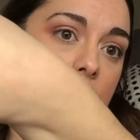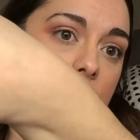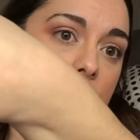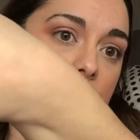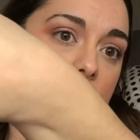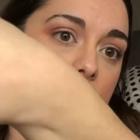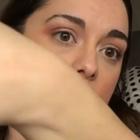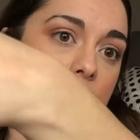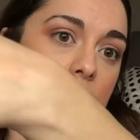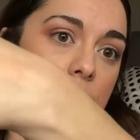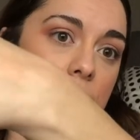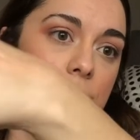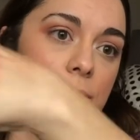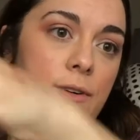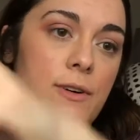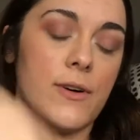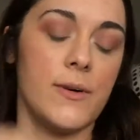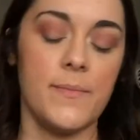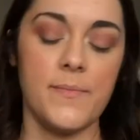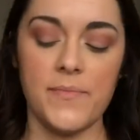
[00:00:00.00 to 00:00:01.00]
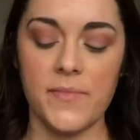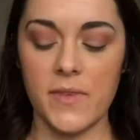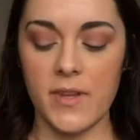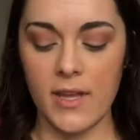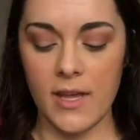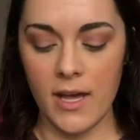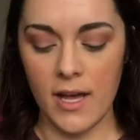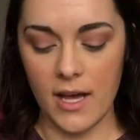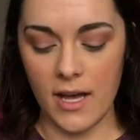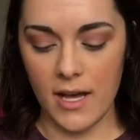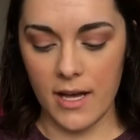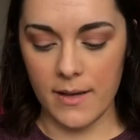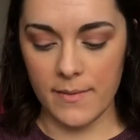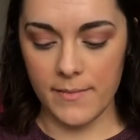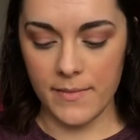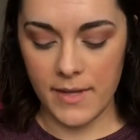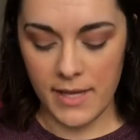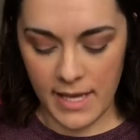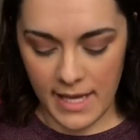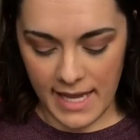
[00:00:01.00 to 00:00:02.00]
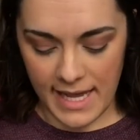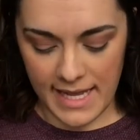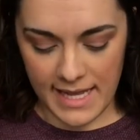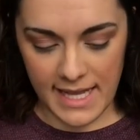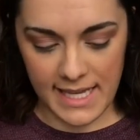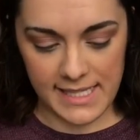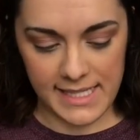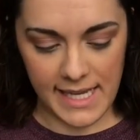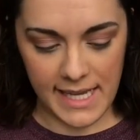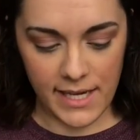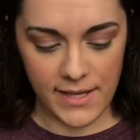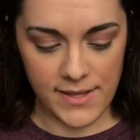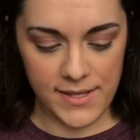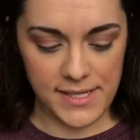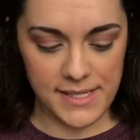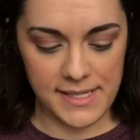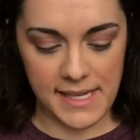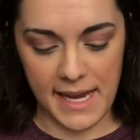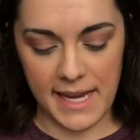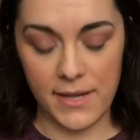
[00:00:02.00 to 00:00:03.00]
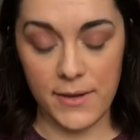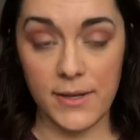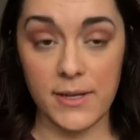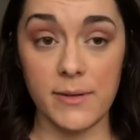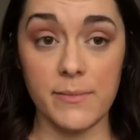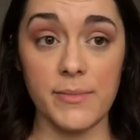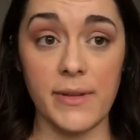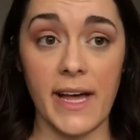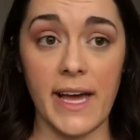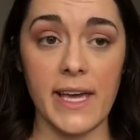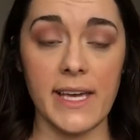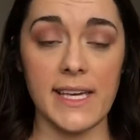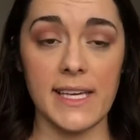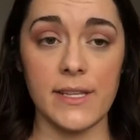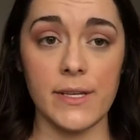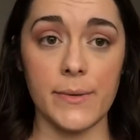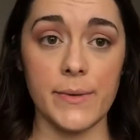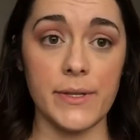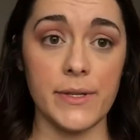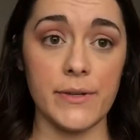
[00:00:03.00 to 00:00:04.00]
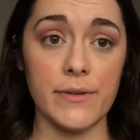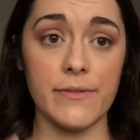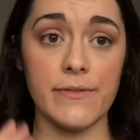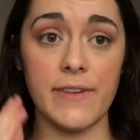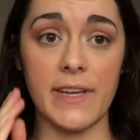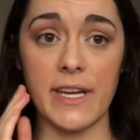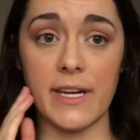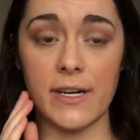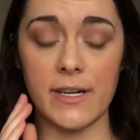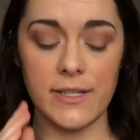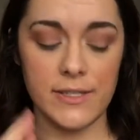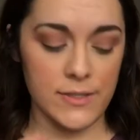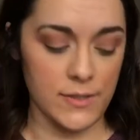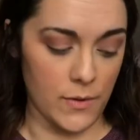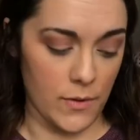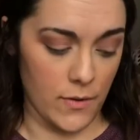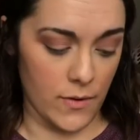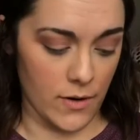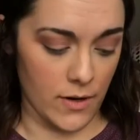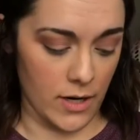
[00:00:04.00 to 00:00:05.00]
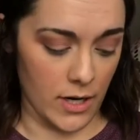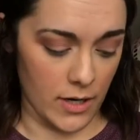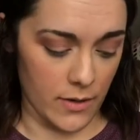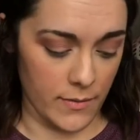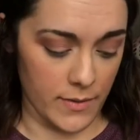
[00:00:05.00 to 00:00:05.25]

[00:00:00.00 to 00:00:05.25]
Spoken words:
really beautiful. They say on the site you can apply it either with your fingers or